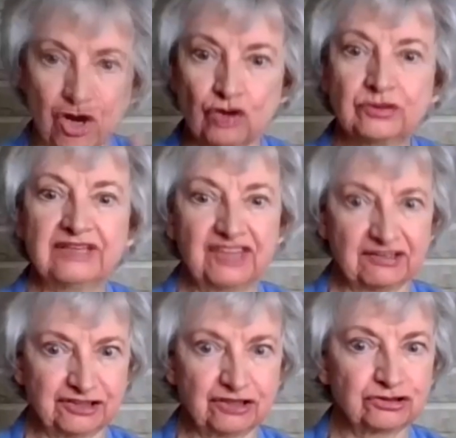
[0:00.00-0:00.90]
don't give
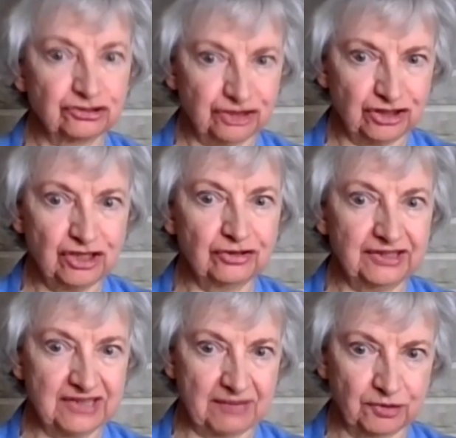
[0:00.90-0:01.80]
their Social
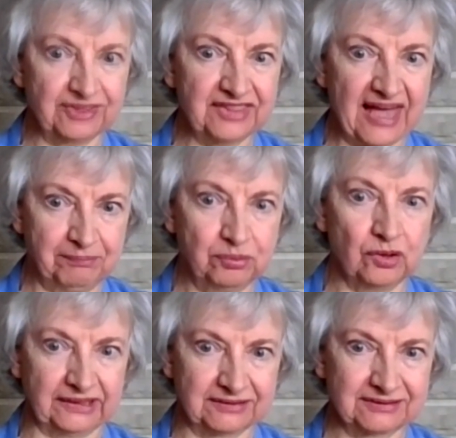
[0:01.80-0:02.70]
Security number at that
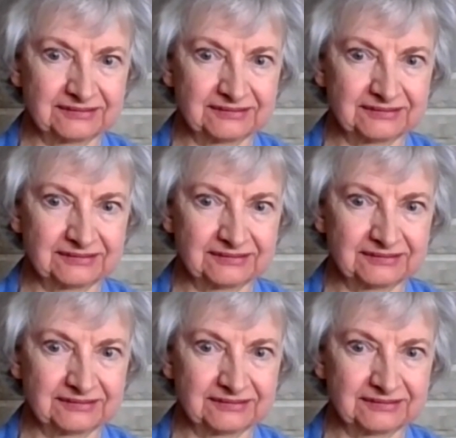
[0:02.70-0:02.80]
point.